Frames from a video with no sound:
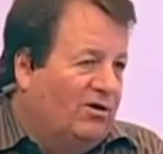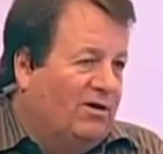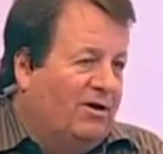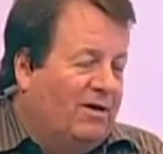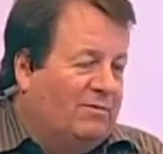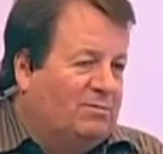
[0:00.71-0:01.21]
You
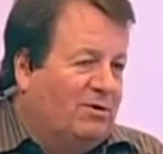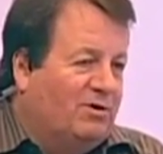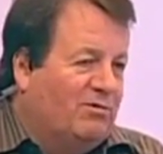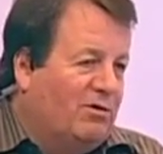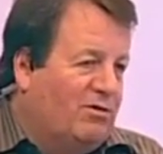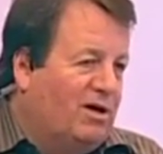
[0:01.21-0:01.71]
know, that was
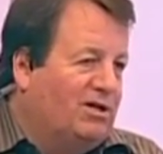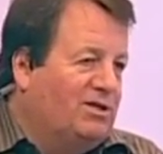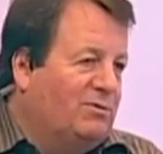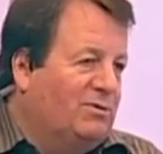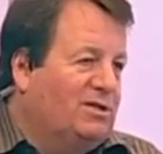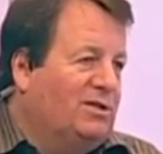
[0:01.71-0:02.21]
Margaret
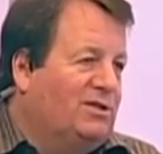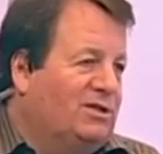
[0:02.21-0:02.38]
Thatcher, wasn't it?